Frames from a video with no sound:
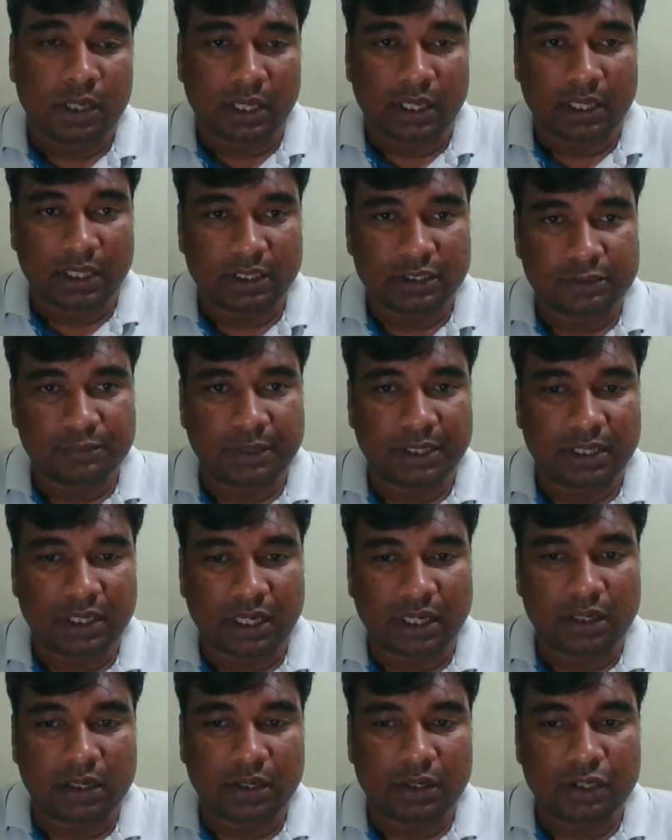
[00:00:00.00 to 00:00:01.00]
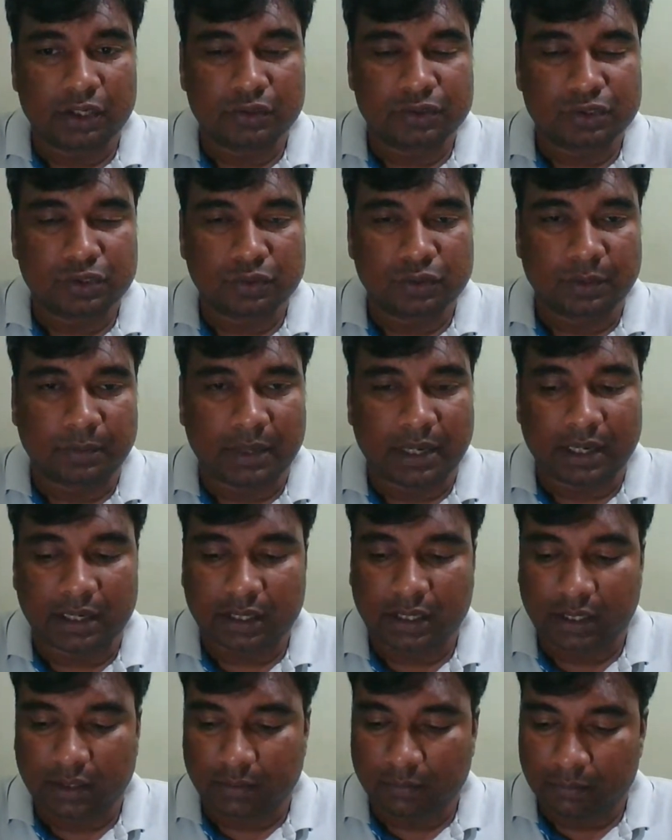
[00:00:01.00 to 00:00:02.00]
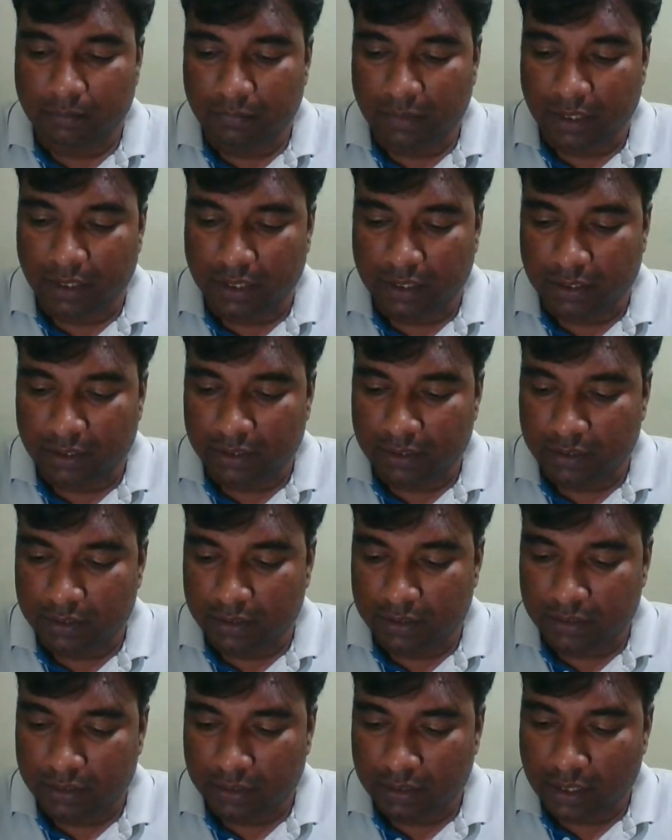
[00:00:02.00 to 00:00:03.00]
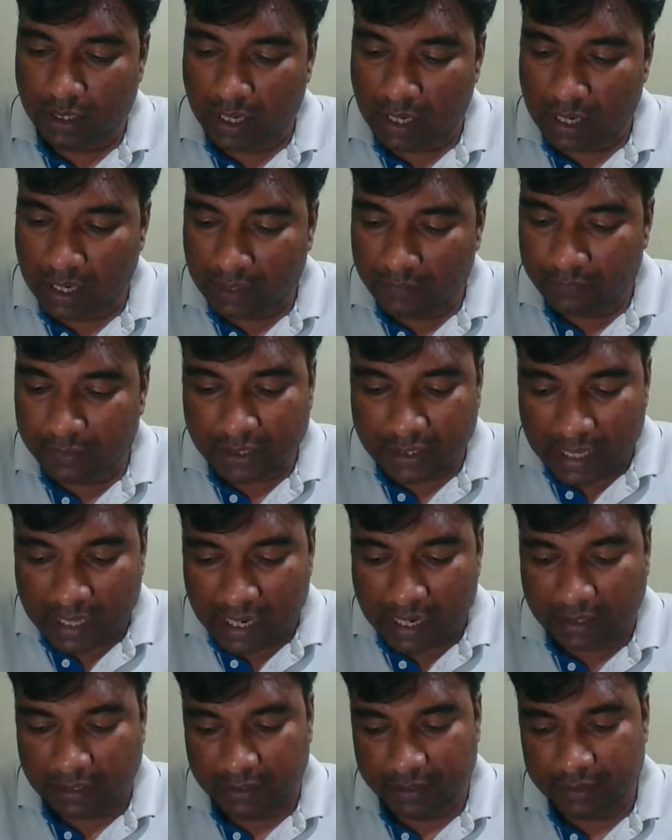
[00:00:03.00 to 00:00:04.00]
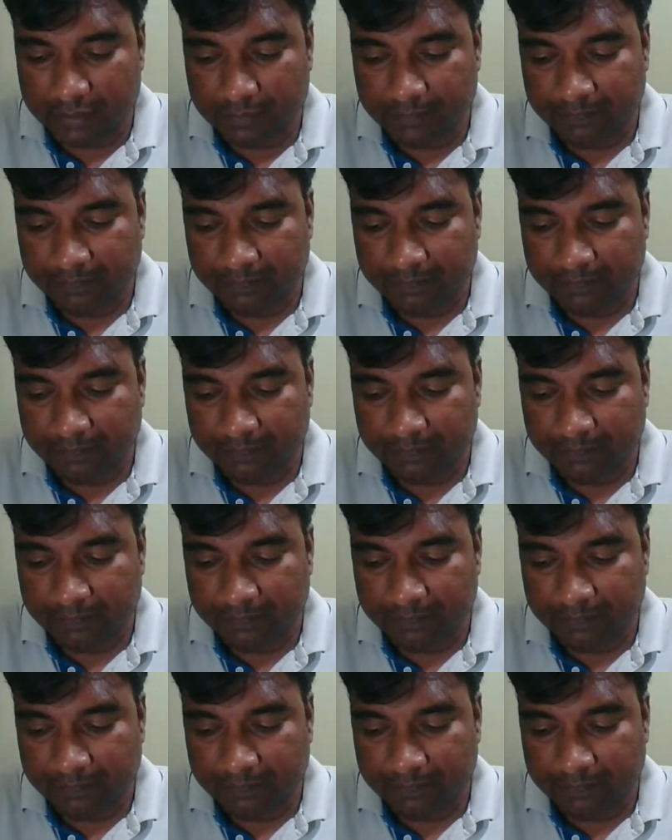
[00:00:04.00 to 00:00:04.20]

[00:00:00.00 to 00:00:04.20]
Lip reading: is being introduced to the market by Harvard Gardner,